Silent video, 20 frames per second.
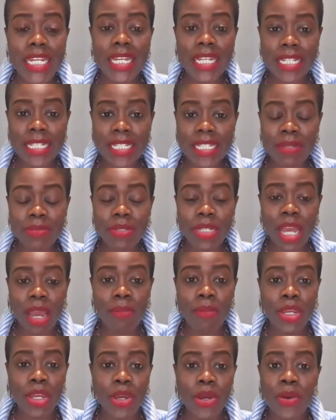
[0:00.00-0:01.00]
in some time
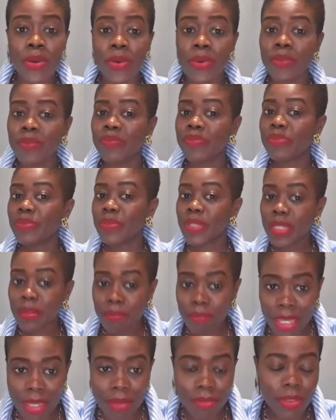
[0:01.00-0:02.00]
ago,
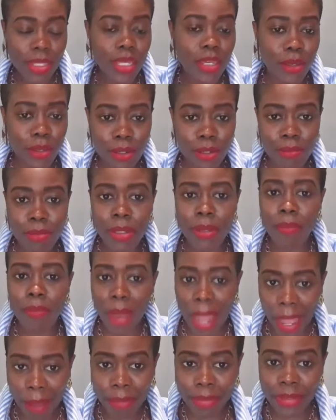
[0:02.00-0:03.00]
maybe it could have been
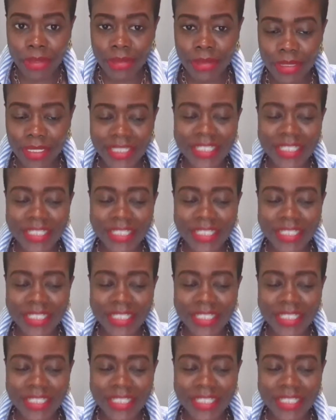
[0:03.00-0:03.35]
popping,